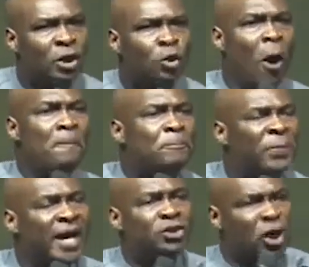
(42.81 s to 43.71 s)
Don't
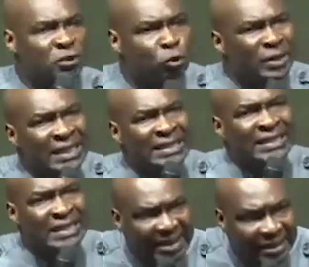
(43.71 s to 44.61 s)
pray just to
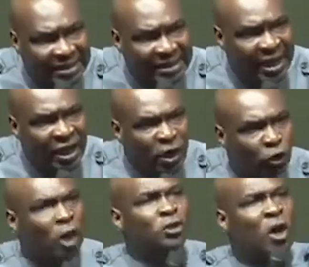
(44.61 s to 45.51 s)
ease guilt. Don't